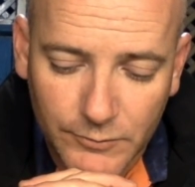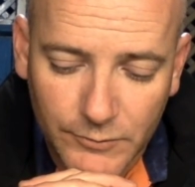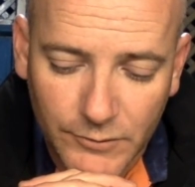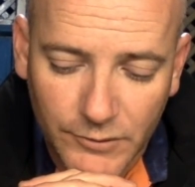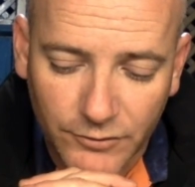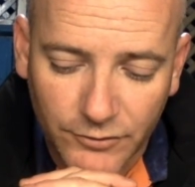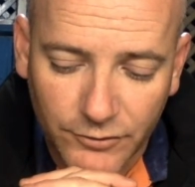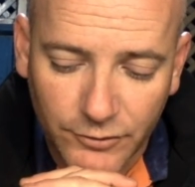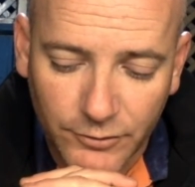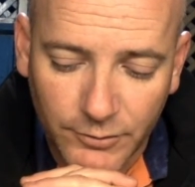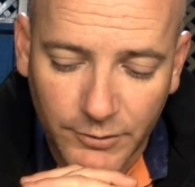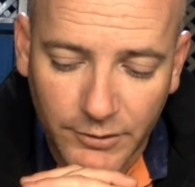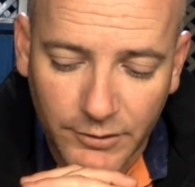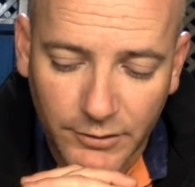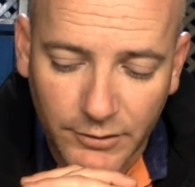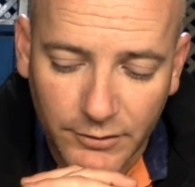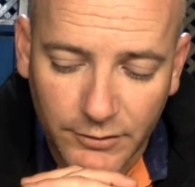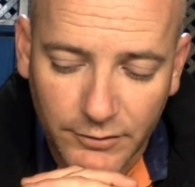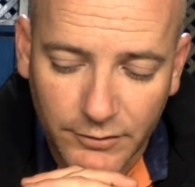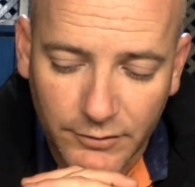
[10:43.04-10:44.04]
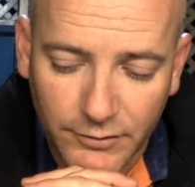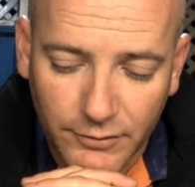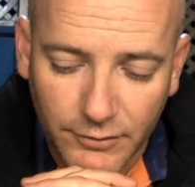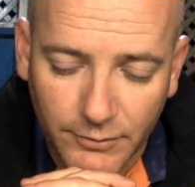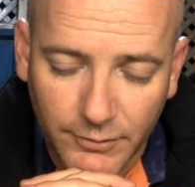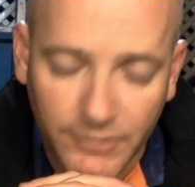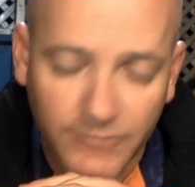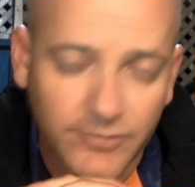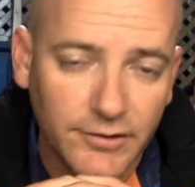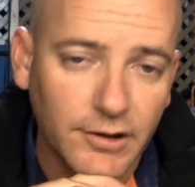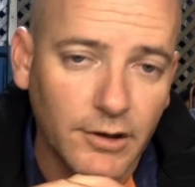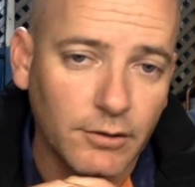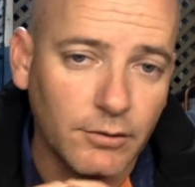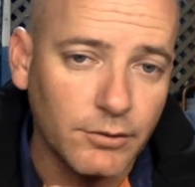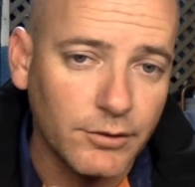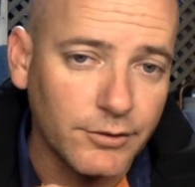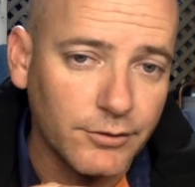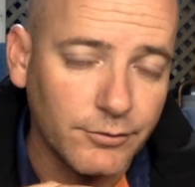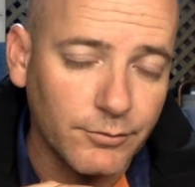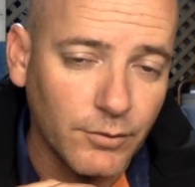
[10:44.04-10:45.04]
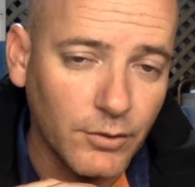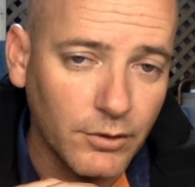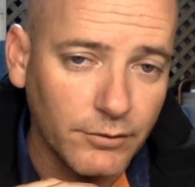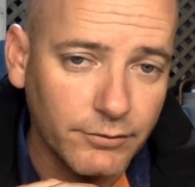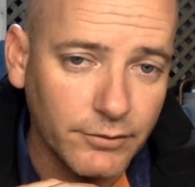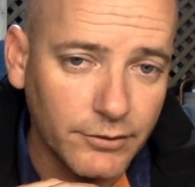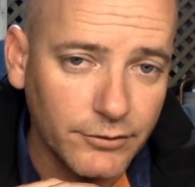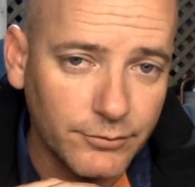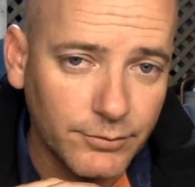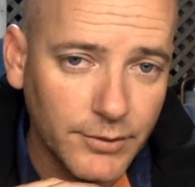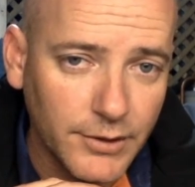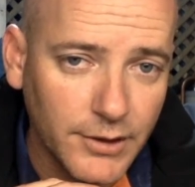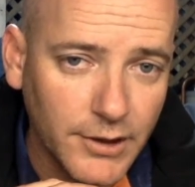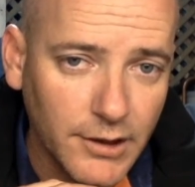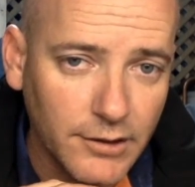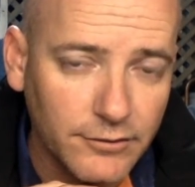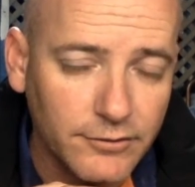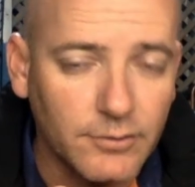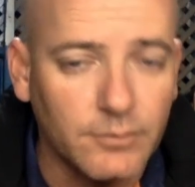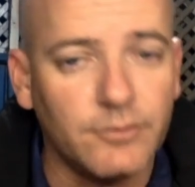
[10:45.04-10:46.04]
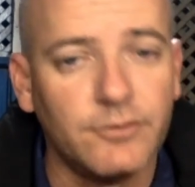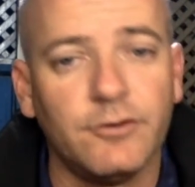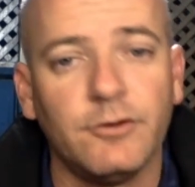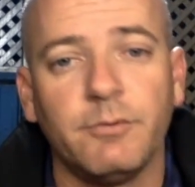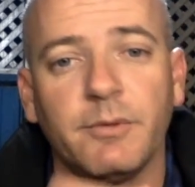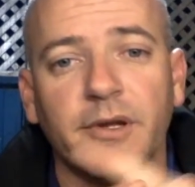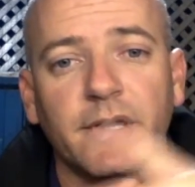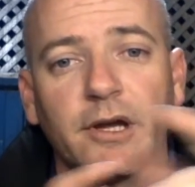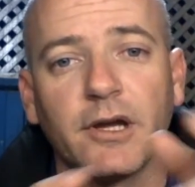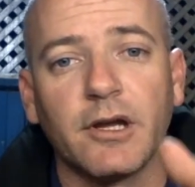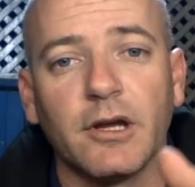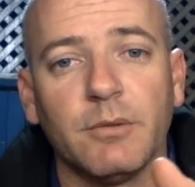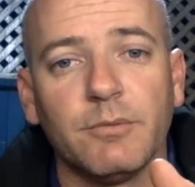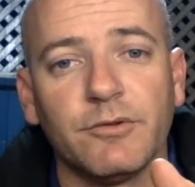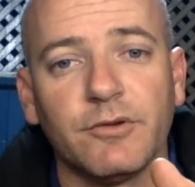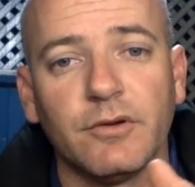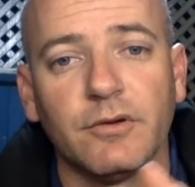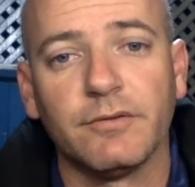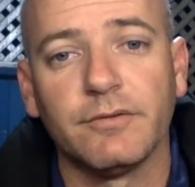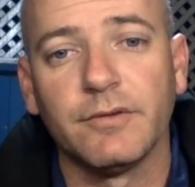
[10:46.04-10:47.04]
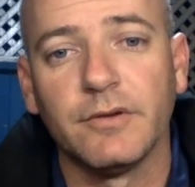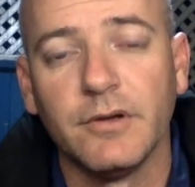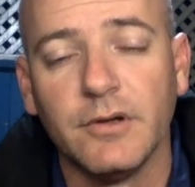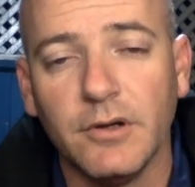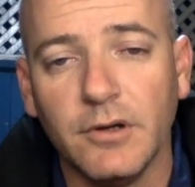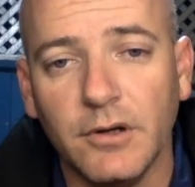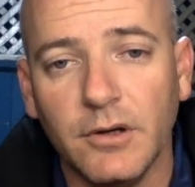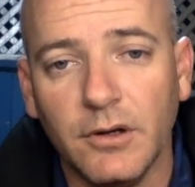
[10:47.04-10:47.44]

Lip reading: Assuming that I'm actually going to look at the rifle this weekend, so assuming that comes off,